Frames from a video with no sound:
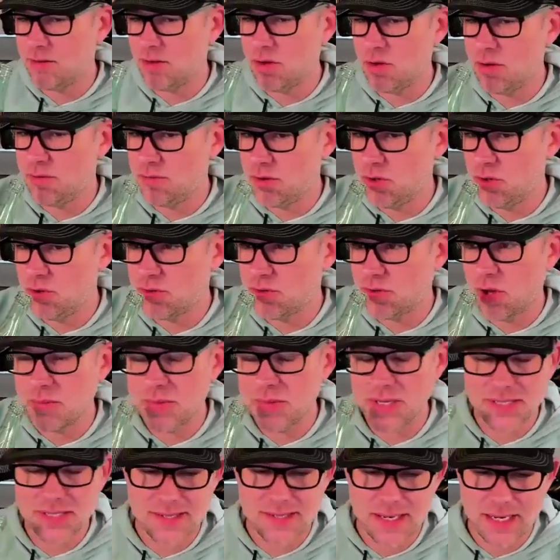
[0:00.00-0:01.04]
So if you saw
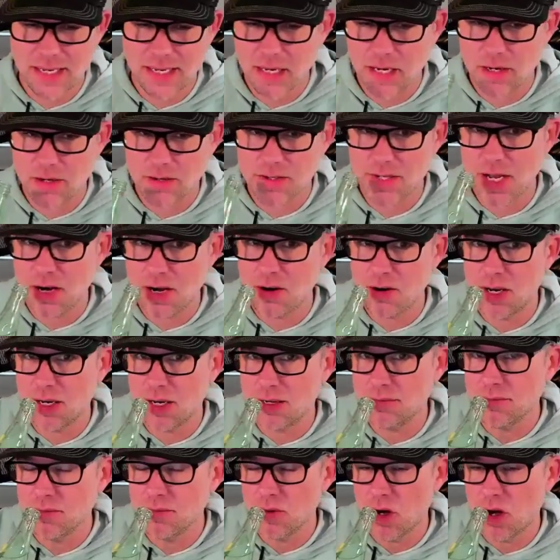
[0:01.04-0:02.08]
me sitting here
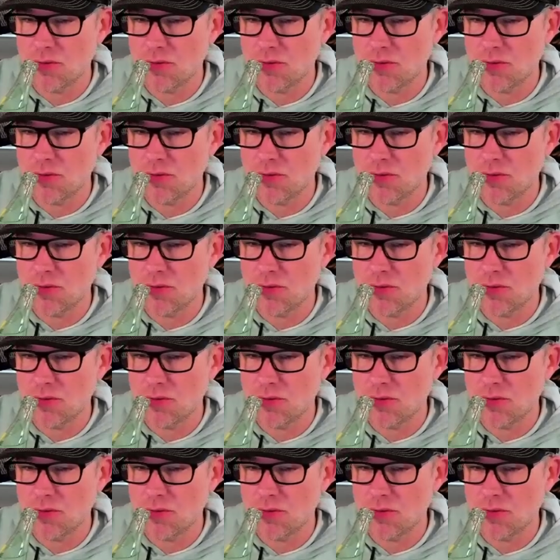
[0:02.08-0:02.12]
staring